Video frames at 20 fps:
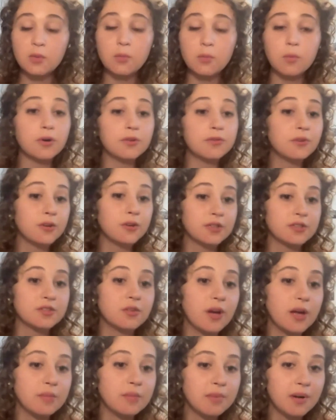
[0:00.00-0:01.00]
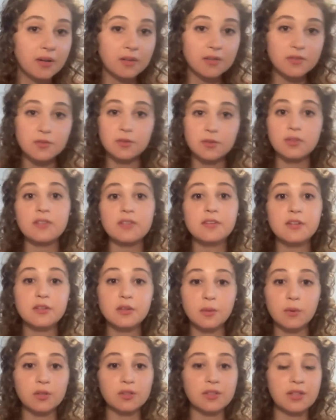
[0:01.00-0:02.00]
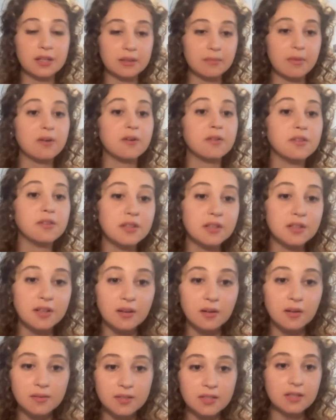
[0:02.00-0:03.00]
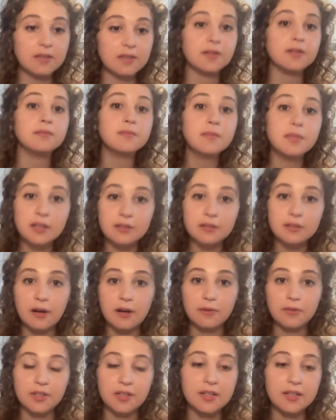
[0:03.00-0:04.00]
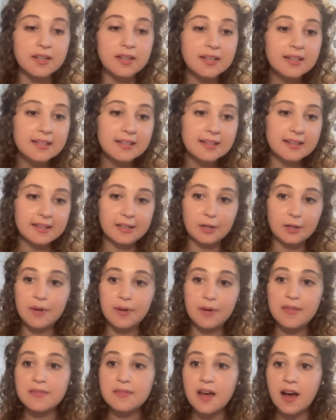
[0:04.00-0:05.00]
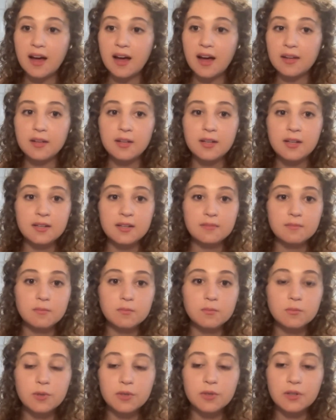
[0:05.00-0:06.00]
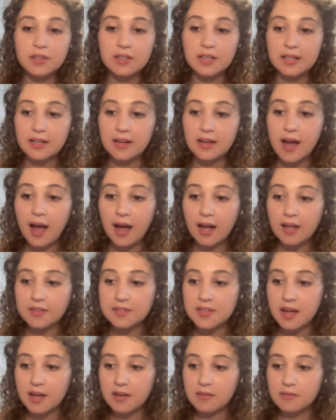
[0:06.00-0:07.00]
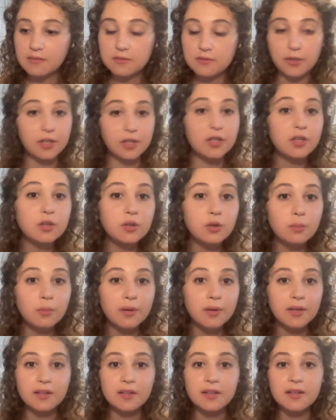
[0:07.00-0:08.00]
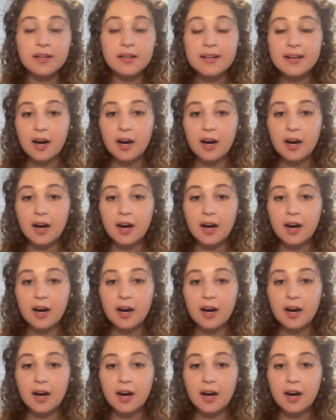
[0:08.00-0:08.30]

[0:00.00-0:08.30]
world for his grandparents or leaving the world like better than he found it, and that really adds that very human